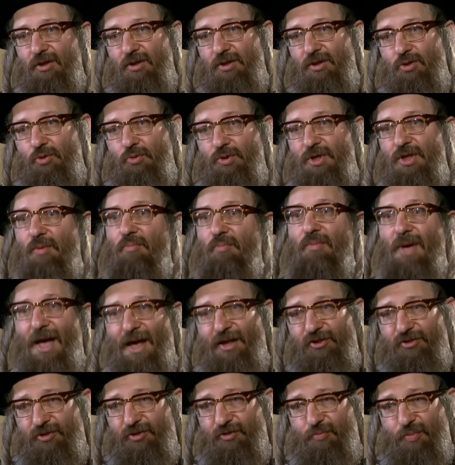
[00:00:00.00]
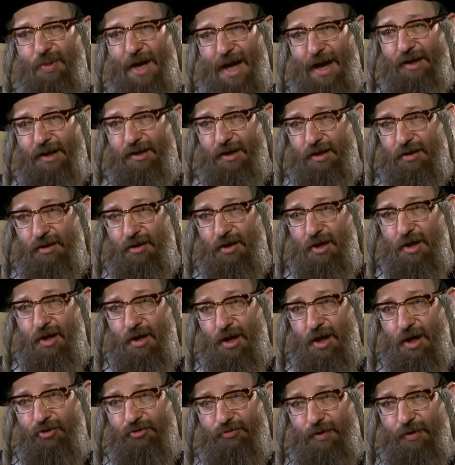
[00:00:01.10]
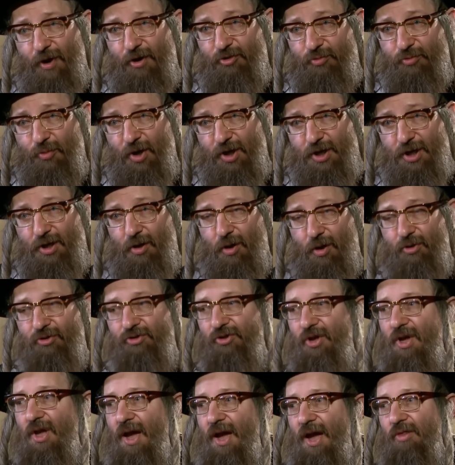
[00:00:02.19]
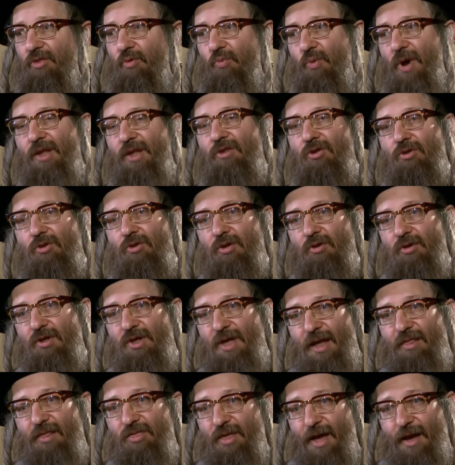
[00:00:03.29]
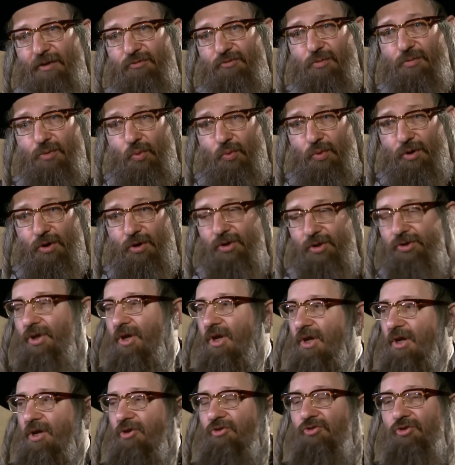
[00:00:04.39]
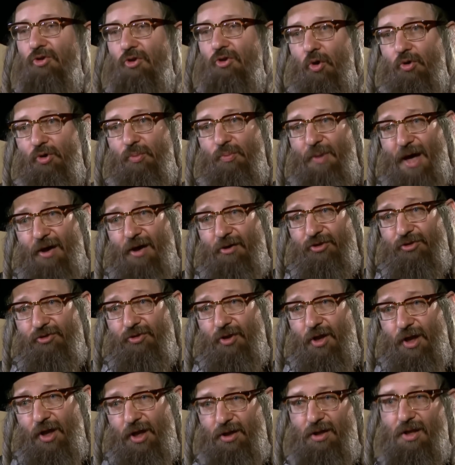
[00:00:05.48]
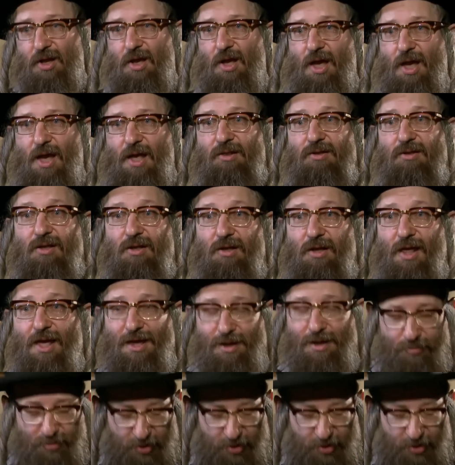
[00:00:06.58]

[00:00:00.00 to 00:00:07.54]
you need a massive backing as far as money goes, and the way to get that from the world is to go to Palestine and claim